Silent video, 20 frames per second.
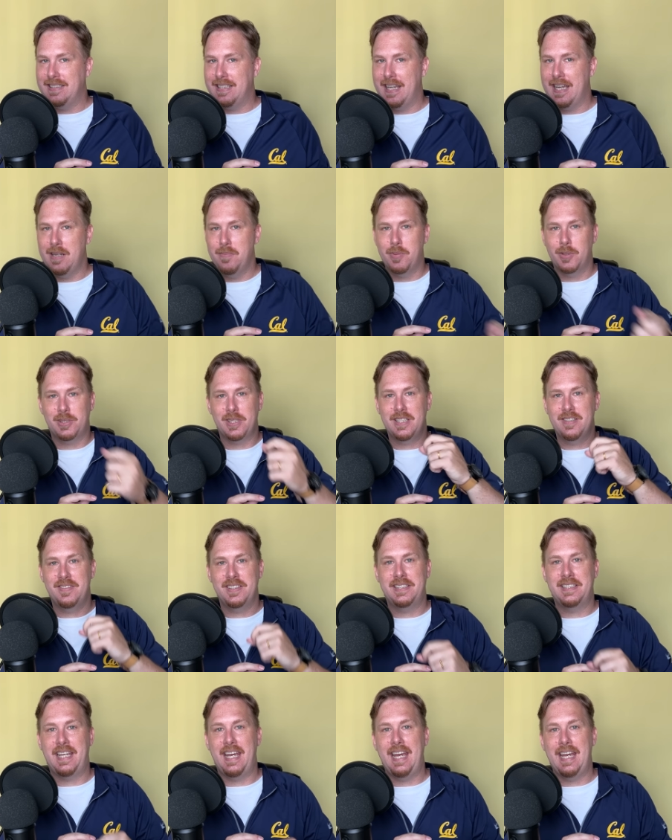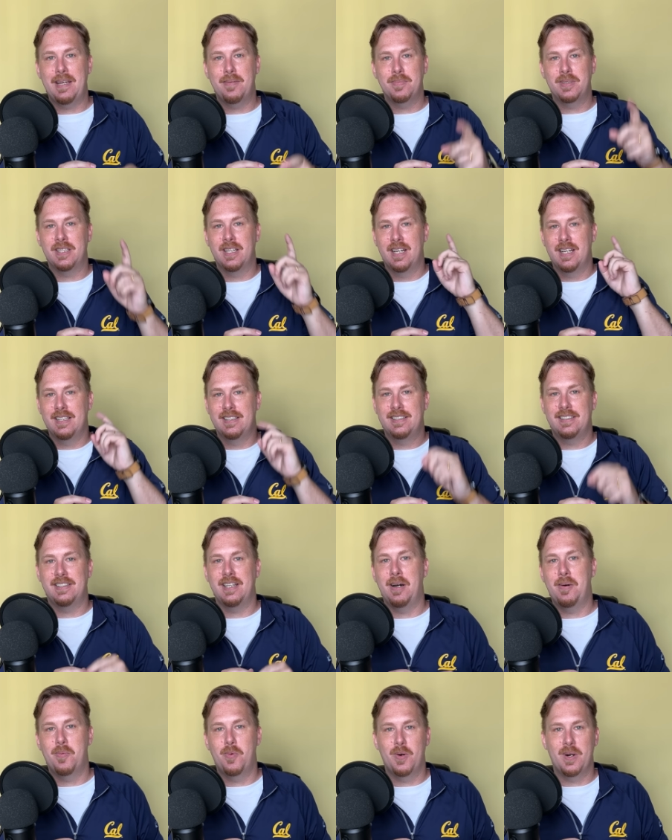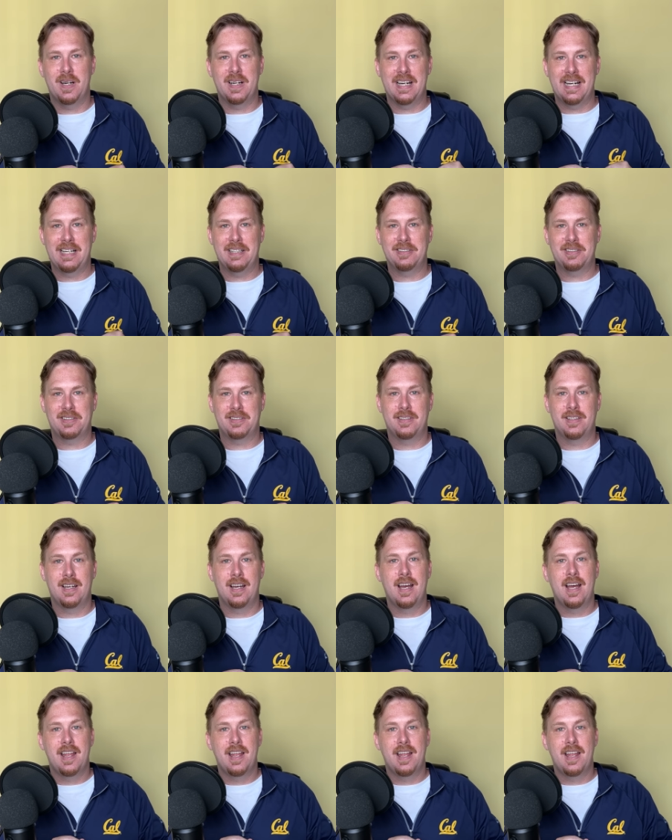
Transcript: 10% of its games somewhere else.